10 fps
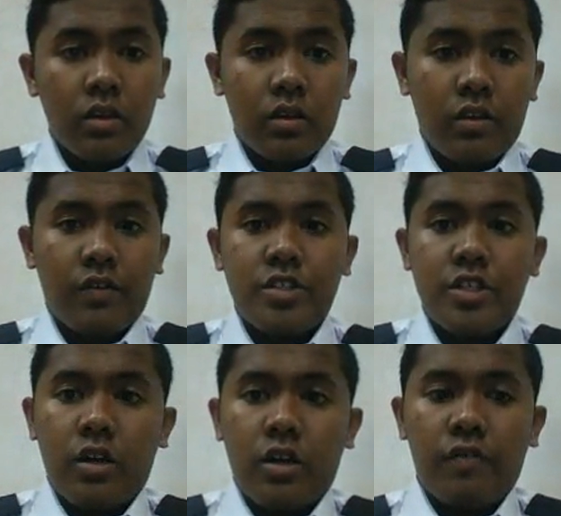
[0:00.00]

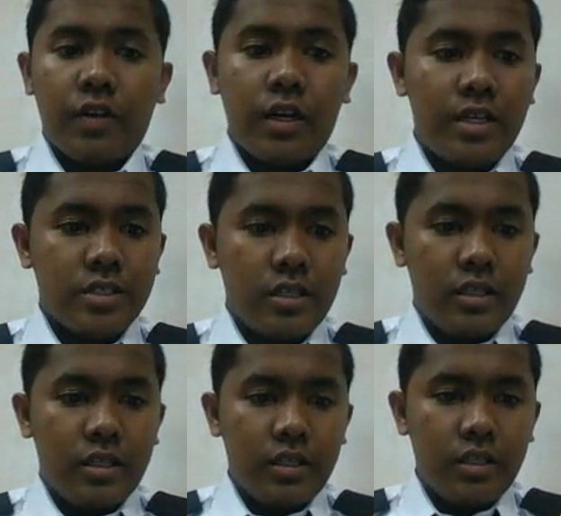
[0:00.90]
Refraction of glass.
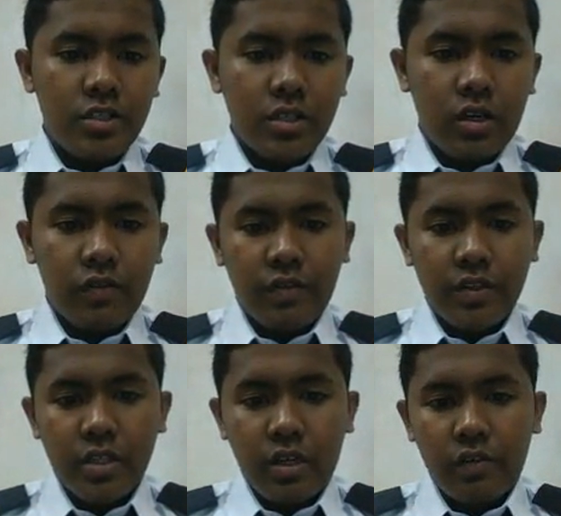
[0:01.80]
The index of
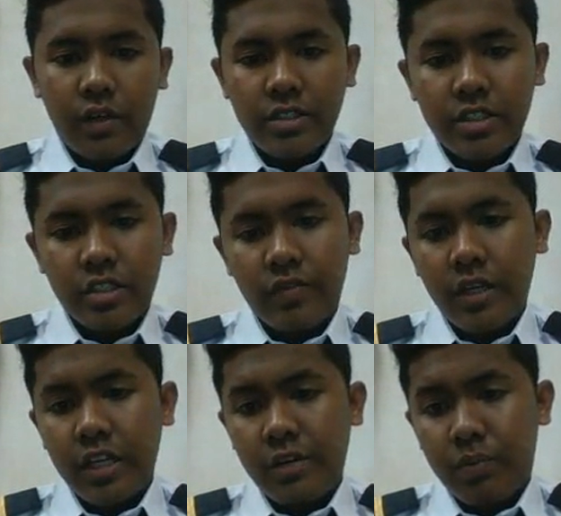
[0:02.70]
refraction of glass is
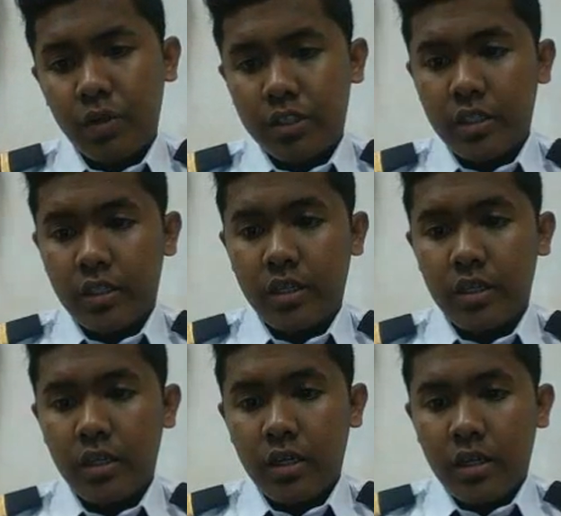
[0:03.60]
very important
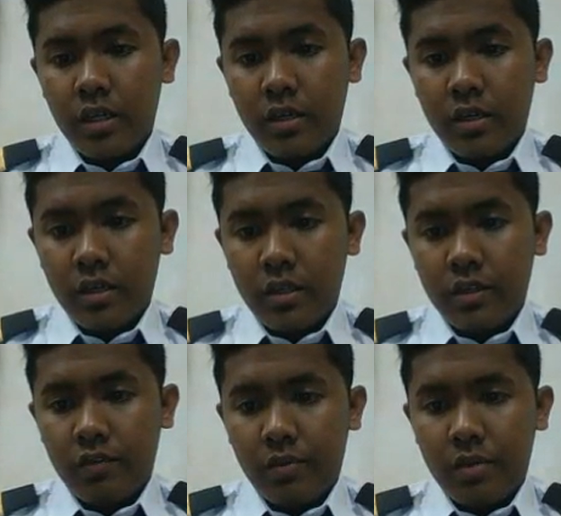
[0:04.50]

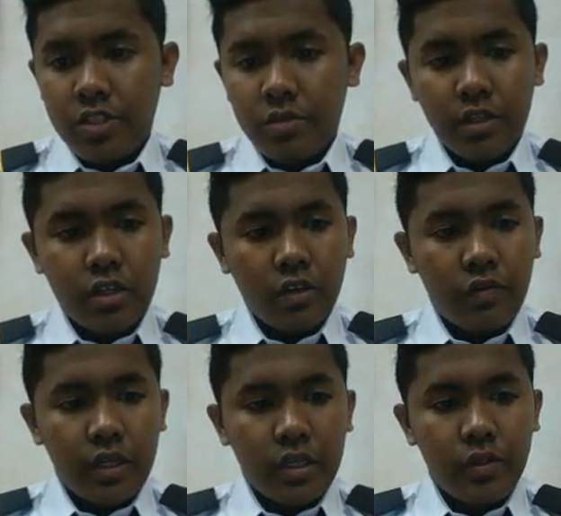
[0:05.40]
information because
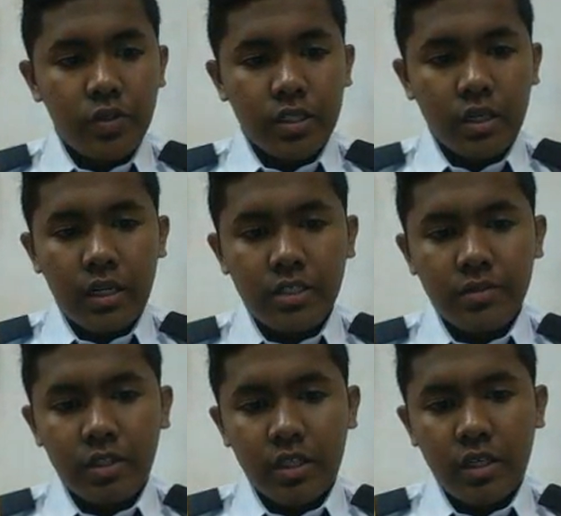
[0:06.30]
we use glass
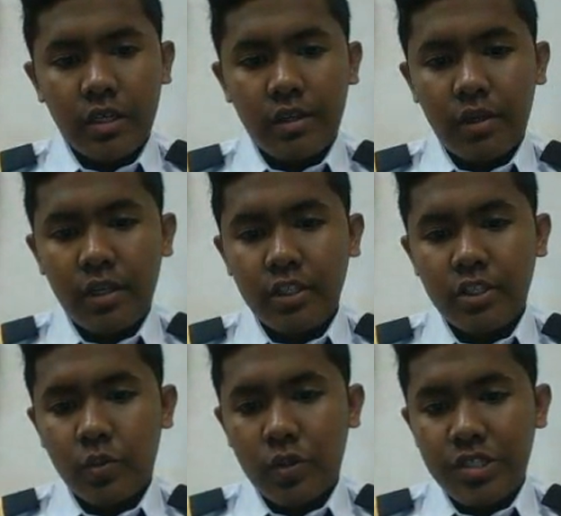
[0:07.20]
material in many
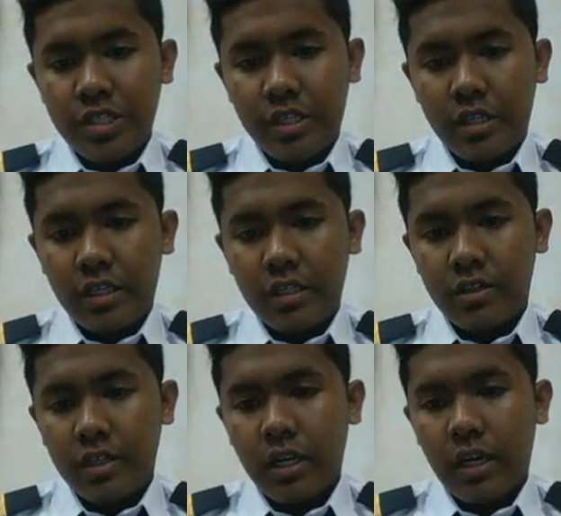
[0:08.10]
situations in
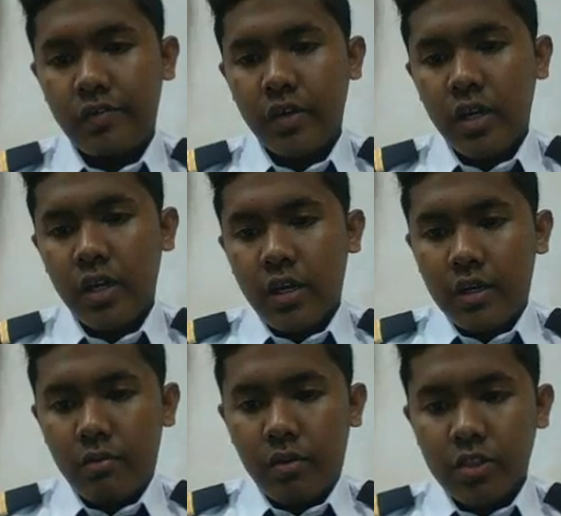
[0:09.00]
real life.
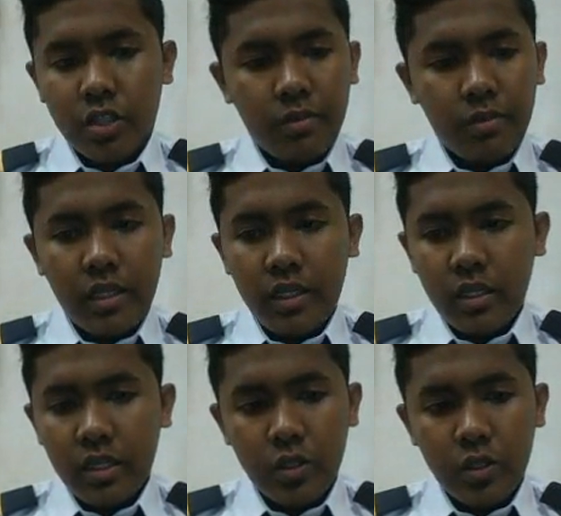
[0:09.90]
The most
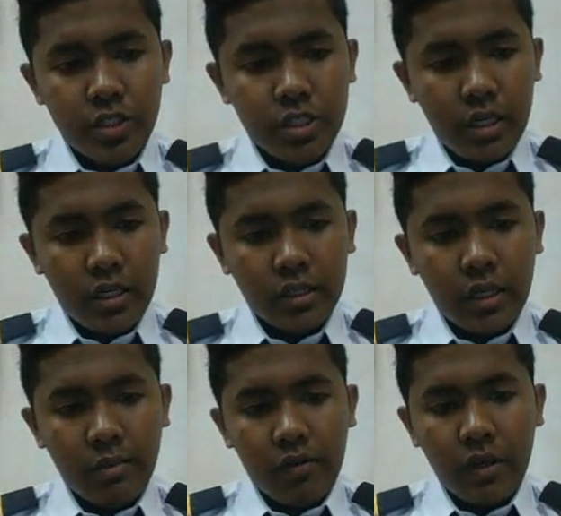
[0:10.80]
commonly used
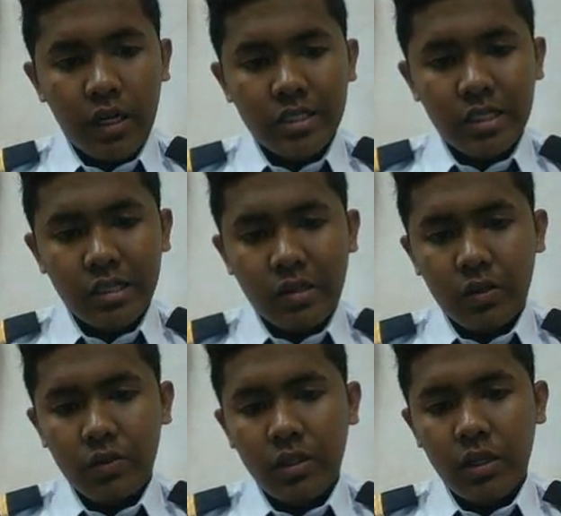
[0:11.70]
type of glass are
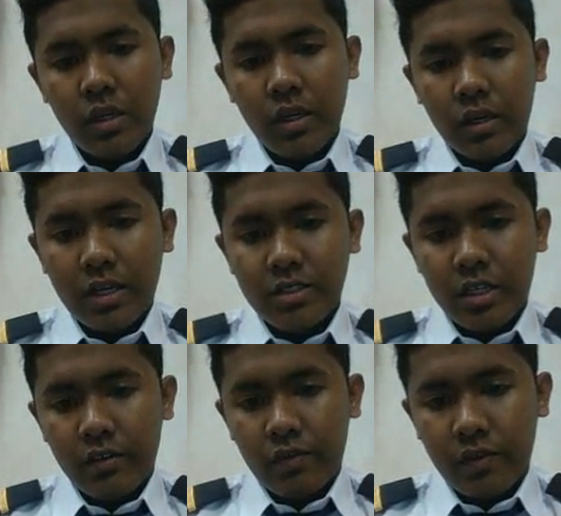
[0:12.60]
chrome glass
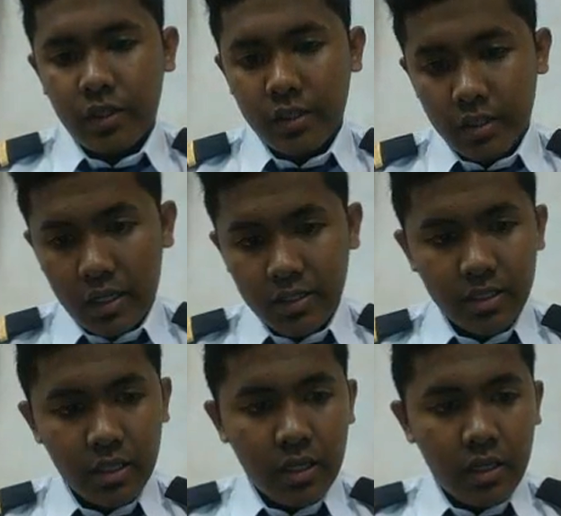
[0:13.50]
and flake glass.